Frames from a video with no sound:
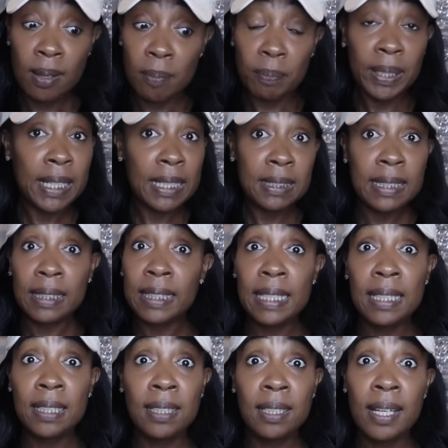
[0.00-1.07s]
Because at the
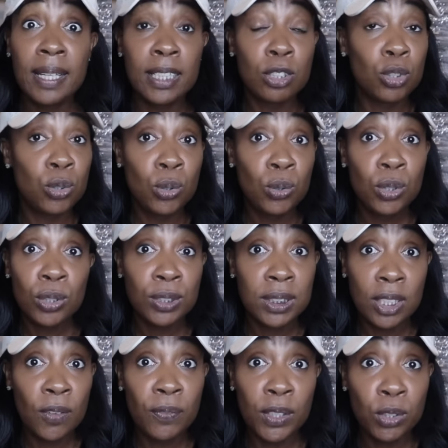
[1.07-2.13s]
end of the day, it's you,
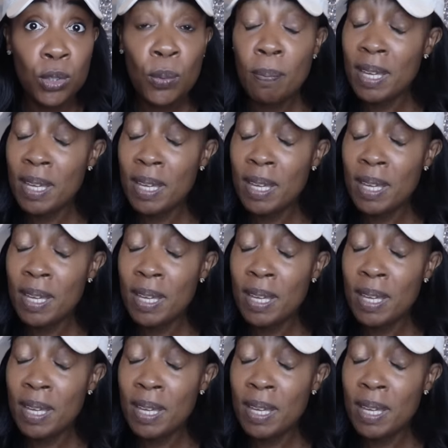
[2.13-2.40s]
yourself, and you,